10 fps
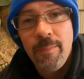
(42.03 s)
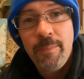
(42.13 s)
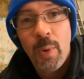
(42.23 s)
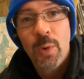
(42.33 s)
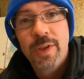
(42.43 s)

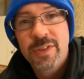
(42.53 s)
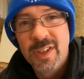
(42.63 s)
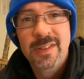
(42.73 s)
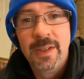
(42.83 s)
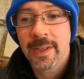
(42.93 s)
but it's
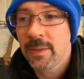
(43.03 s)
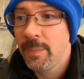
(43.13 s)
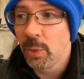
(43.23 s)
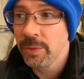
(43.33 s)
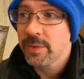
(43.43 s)
just a
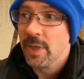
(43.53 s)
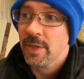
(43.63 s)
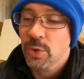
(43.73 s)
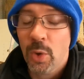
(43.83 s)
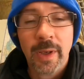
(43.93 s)
little bit to
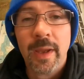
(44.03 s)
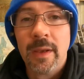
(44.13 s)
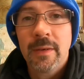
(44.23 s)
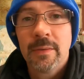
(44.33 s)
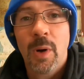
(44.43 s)
show you
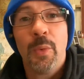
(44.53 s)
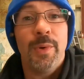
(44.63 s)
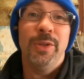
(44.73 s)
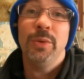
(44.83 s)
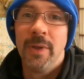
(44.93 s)
what we're
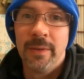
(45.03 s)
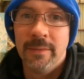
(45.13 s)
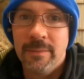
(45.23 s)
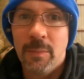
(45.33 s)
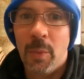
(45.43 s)
doing and
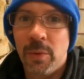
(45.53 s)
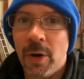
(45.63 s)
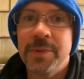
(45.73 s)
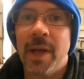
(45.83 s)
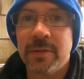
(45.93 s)
what we're
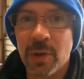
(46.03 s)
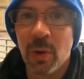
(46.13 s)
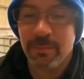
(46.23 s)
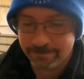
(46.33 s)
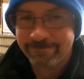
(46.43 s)
up to.
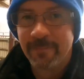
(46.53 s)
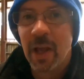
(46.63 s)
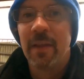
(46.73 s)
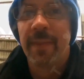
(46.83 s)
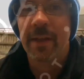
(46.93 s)
So
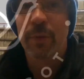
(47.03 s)
thanks for